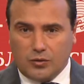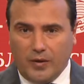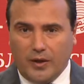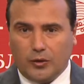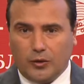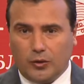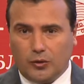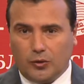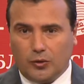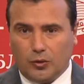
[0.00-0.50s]

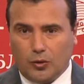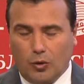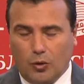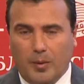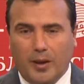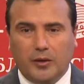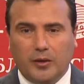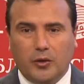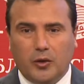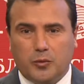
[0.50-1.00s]
of
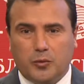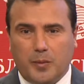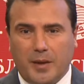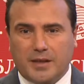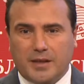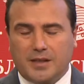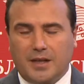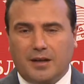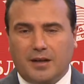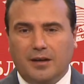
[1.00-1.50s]
the
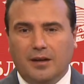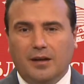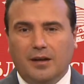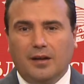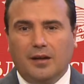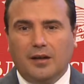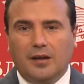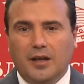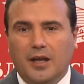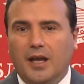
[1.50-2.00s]

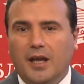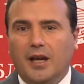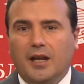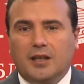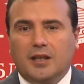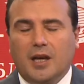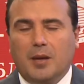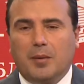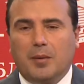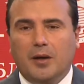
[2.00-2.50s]
current
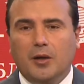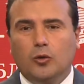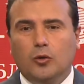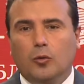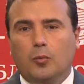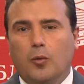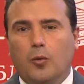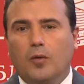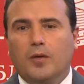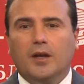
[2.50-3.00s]

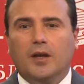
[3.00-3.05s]
flows.